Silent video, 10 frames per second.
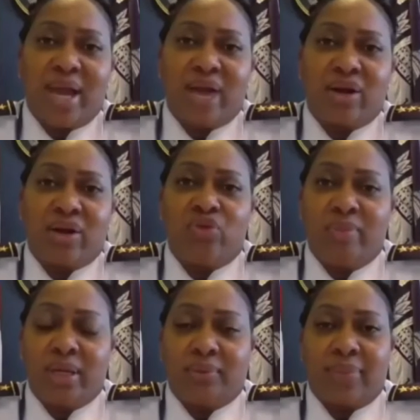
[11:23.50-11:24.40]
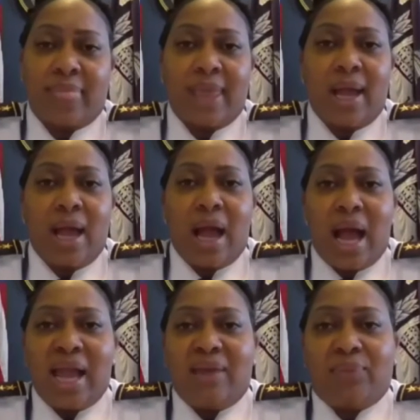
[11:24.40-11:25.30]
Matter movement.
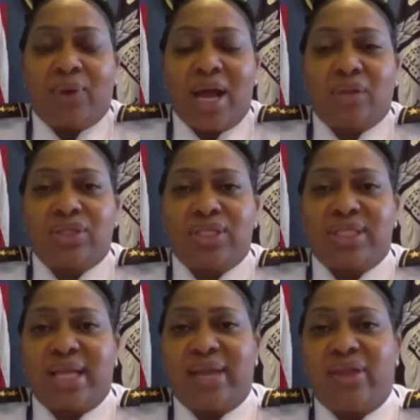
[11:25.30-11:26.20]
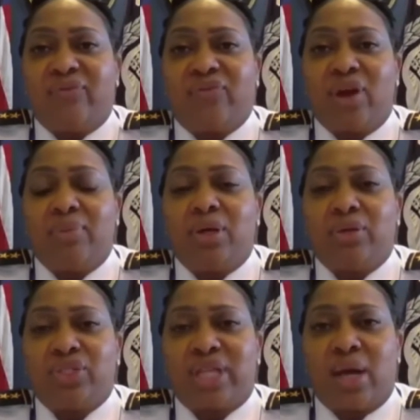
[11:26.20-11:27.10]
I am proud to say that from
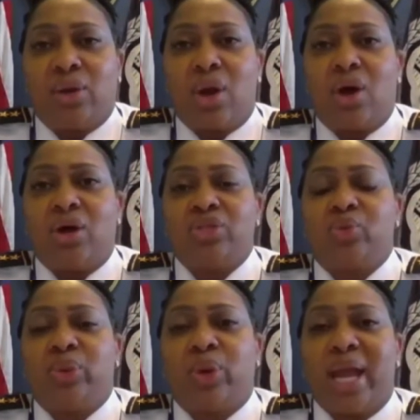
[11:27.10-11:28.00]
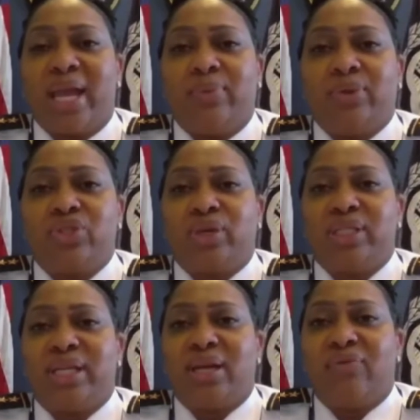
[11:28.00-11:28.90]
those town halls, we were able
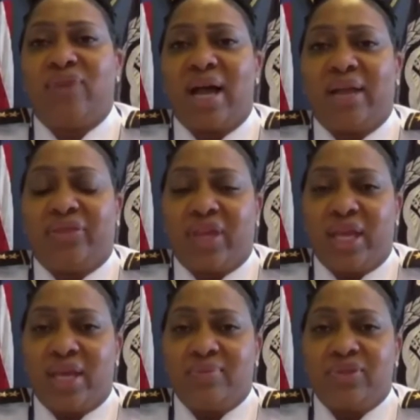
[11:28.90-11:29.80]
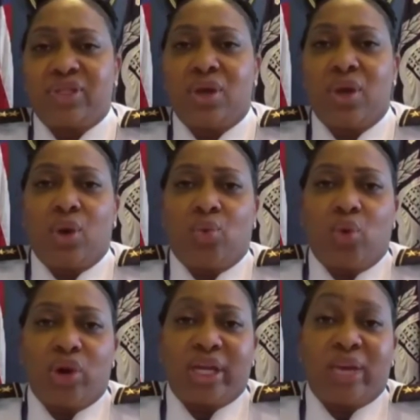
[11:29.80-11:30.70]
to identify themes,
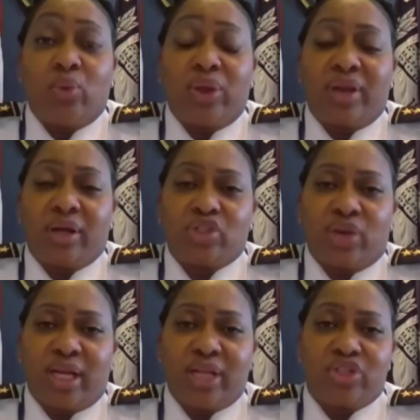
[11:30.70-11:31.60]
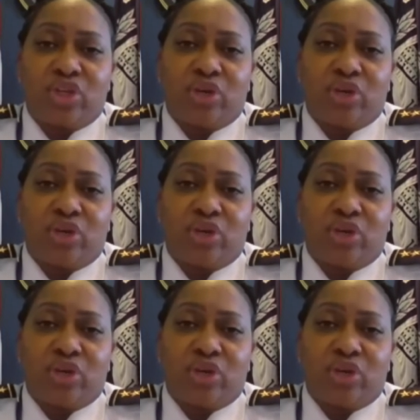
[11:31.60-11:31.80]
working with our training